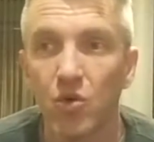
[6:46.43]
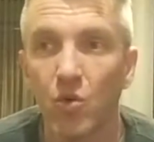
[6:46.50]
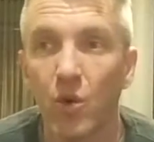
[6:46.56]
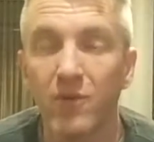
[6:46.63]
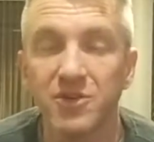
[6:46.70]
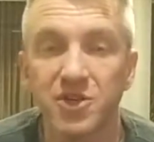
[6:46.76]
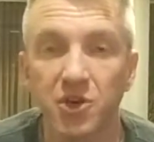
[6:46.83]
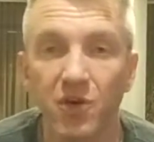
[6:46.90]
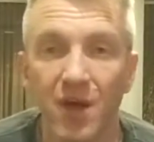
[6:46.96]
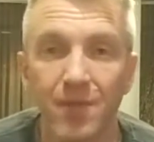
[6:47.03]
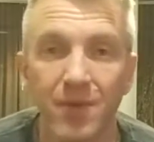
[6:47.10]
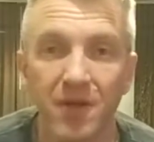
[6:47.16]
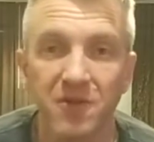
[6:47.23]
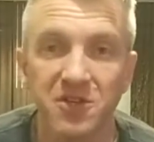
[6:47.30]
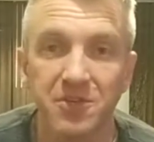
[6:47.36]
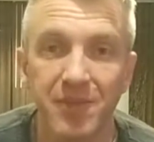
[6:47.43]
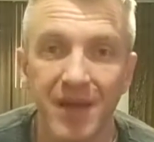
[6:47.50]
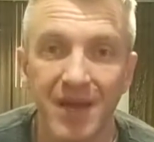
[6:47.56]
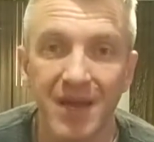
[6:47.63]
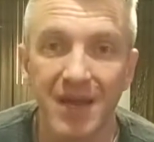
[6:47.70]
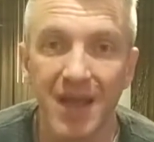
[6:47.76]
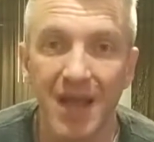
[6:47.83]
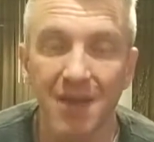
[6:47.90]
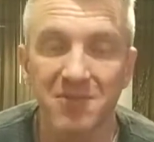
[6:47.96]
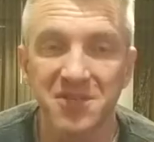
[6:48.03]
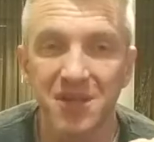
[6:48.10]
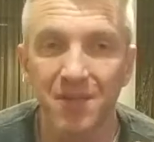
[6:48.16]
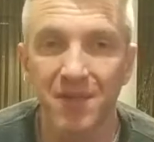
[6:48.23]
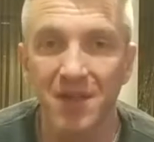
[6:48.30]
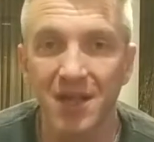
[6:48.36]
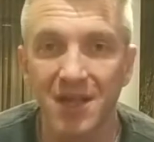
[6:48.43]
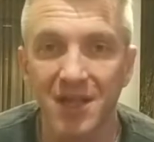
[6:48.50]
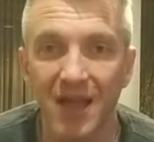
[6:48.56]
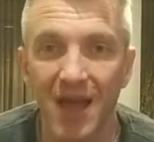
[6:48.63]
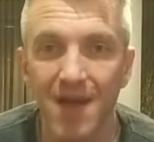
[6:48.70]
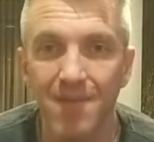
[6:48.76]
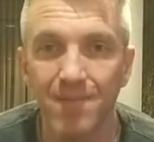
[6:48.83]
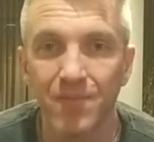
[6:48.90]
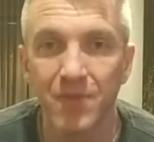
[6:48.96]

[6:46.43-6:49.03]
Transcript: What was your grandmother's maiden name? Something like that.